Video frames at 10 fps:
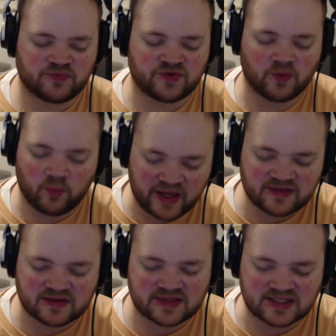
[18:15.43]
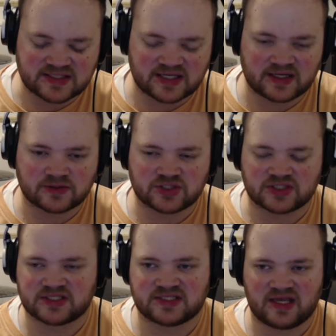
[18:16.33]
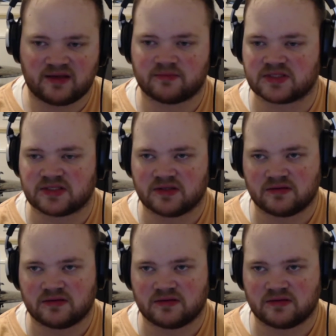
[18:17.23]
the way that they did it just seemed